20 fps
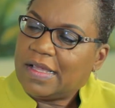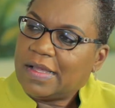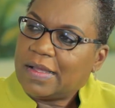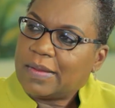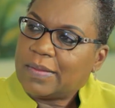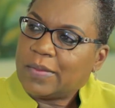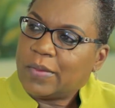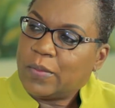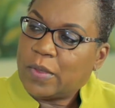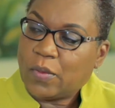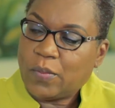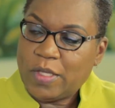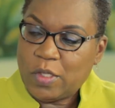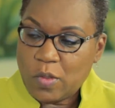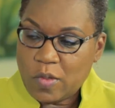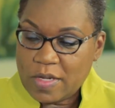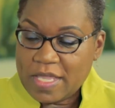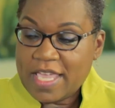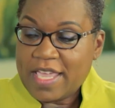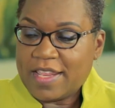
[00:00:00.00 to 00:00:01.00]
well, we
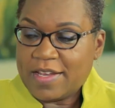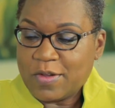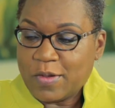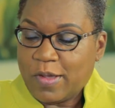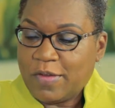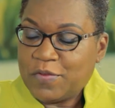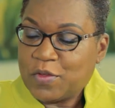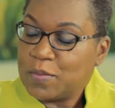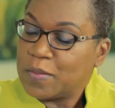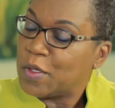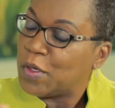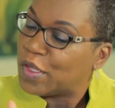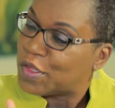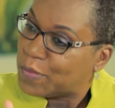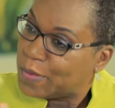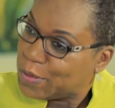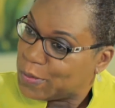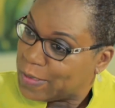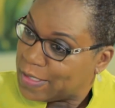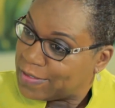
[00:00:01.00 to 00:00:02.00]
don't get it often
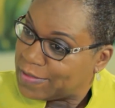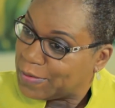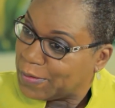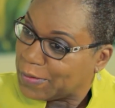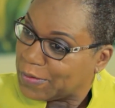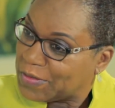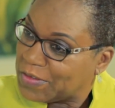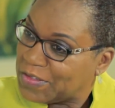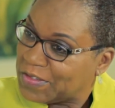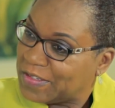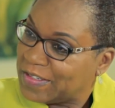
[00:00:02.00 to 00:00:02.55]
because we do the search.